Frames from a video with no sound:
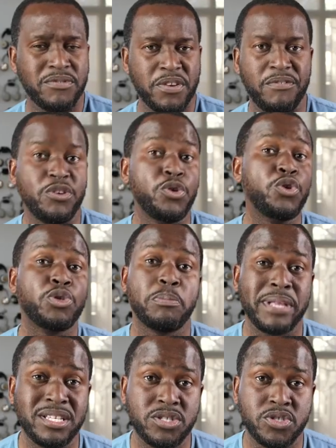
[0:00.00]
So if you use your
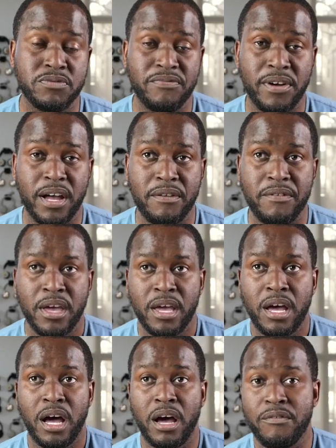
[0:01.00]
PlayStation 5
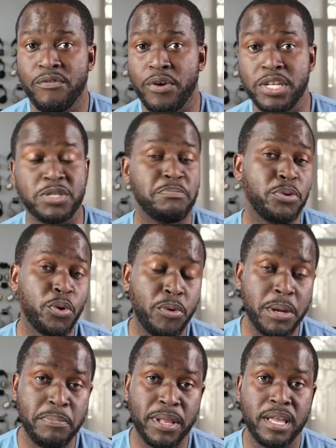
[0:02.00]
for its
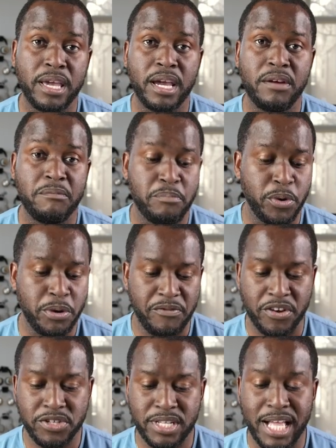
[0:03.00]
Blu-ray player, Blu-ray
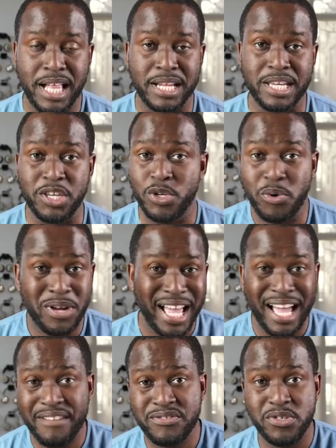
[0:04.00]
functionality, you don't
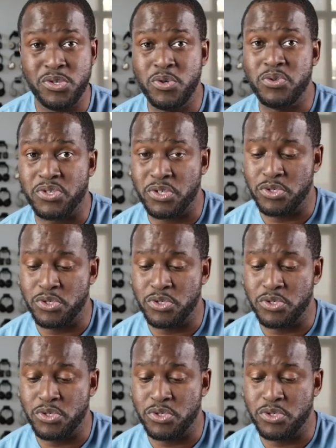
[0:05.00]
have to use the